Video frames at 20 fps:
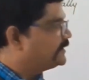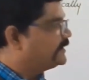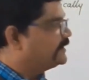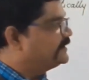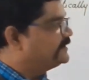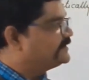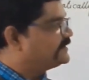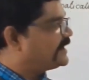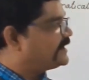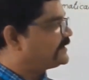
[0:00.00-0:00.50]

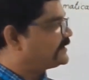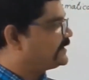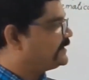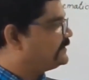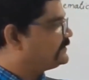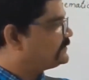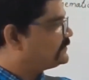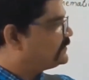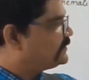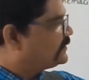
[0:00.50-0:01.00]
In that
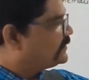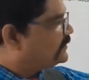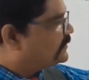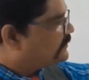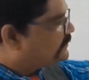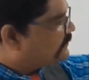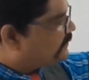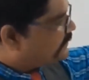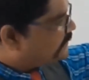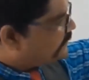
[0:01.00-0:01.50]
case,
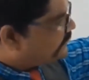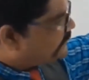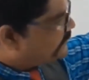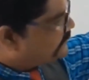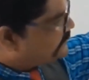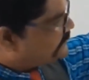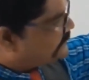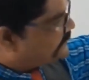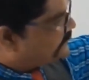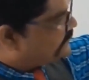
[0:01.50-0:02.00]
the
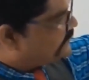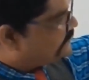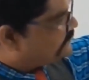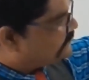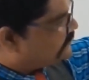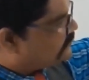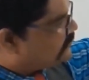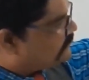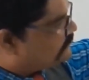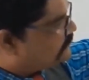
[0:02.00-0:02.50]

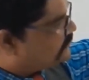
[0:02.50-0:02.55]
integration of